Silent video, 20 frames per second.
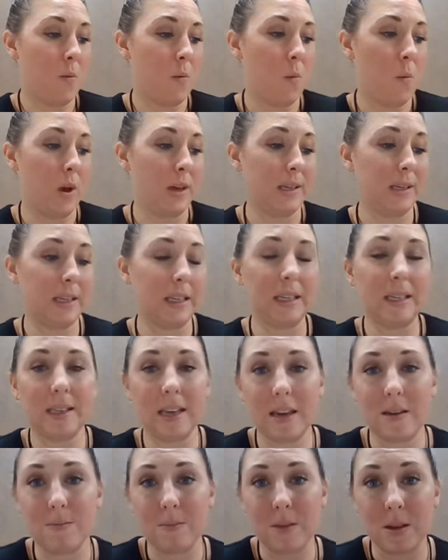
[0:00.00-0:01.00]
What
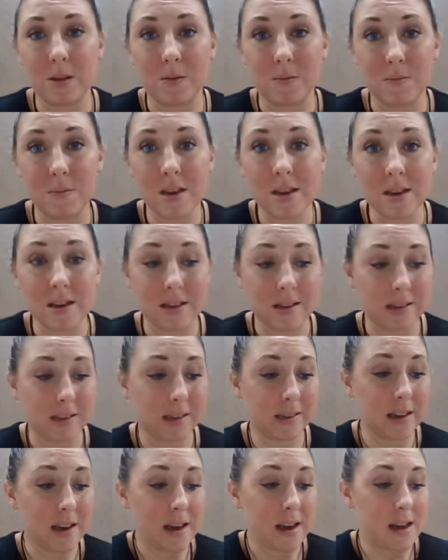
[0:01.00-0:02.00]
6/8 meter
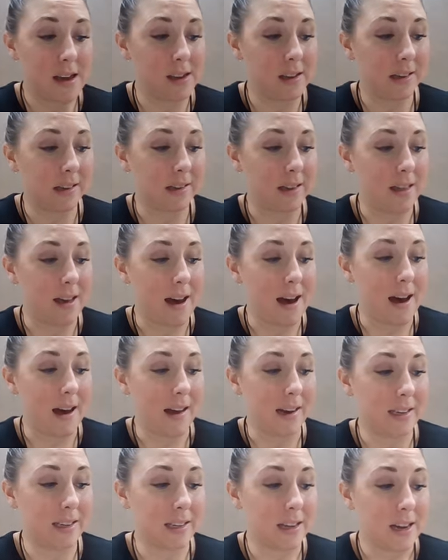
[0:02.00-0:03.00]
means is
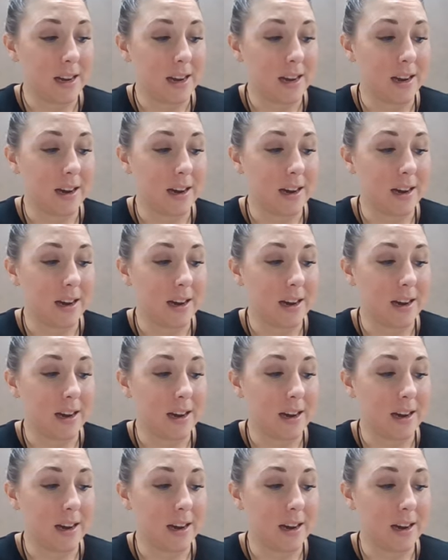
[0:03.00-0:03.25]
that